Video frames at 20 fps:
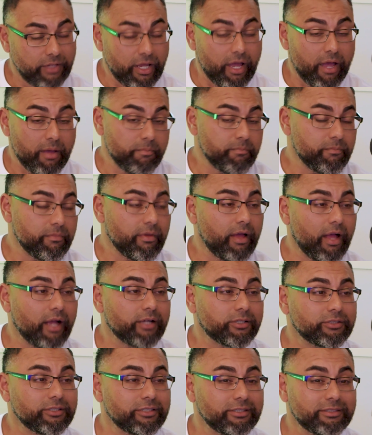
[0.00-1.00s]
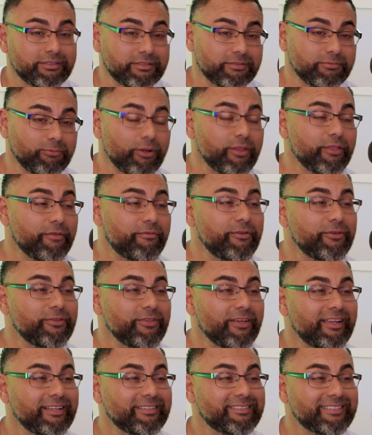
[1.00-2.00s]
Yeah, actually, it's one of the few
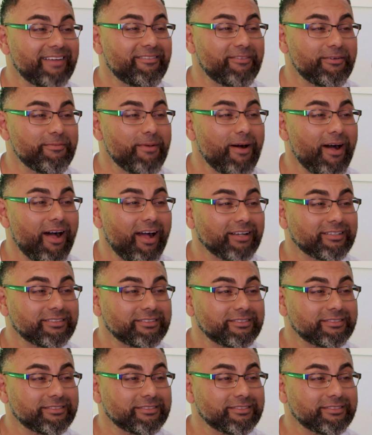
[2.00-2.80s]
that hits every box.